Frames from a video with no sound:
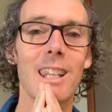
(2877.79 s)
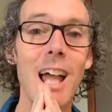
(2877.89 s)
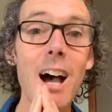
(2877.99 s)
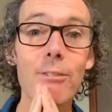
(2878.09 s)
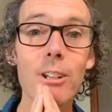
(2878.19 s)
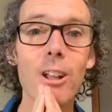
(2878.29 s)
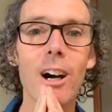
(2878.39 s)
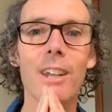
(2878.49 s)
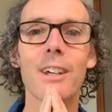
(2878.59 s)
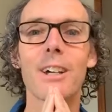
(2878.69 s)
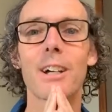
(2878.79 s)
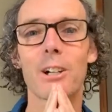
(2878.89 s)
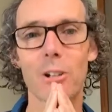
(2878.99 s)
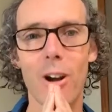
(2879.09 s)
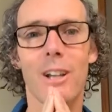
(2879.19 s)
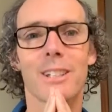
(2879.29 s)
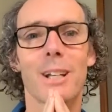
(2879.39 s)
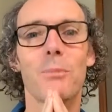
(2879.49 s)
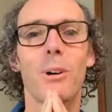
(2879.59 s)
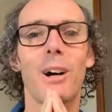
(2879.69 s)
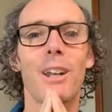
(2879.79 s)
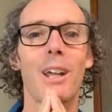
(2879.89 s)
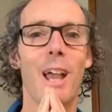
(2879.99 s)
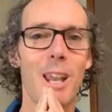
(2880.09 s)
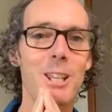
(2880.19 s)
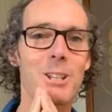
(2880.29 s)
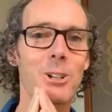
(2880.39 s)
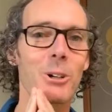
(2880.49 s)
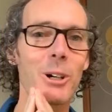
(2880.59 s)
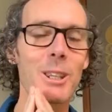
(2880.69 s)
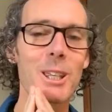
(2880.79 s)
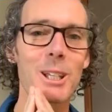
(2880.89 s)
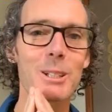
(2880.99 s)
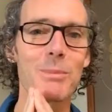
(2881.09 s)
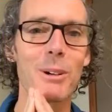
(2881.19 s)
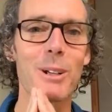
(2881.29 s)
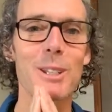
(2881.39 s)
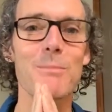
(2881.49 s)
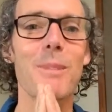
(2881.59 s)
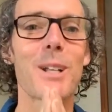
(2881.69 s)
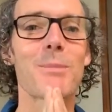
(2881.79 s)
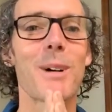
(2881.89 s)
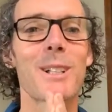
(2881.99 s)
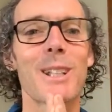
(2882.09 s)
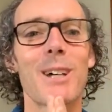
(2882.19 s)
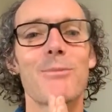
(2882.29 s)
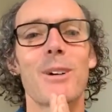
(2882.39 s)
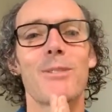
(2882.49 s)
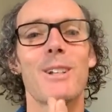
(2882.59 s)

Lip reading: Laugh a lot, cry somewhat, and enjoy the experience. Much, much love, my